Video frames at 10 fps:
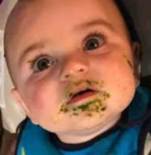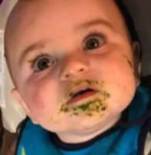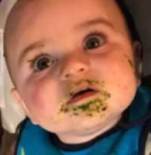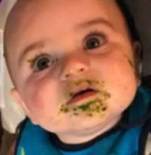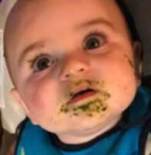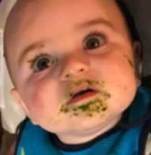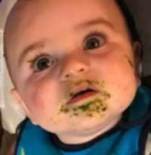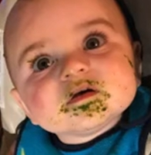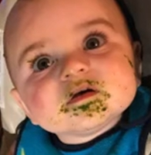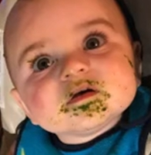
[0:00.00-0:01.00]

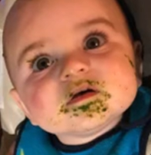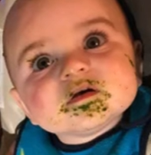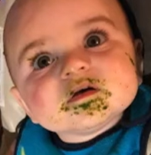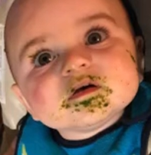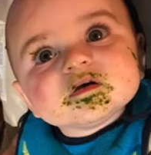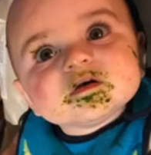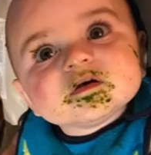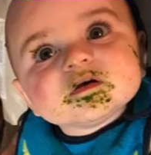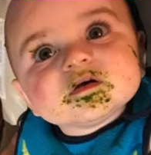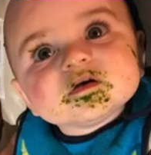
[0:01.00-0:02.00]

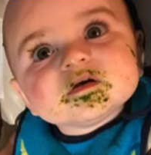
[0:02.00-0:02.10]
This person isn't speaking.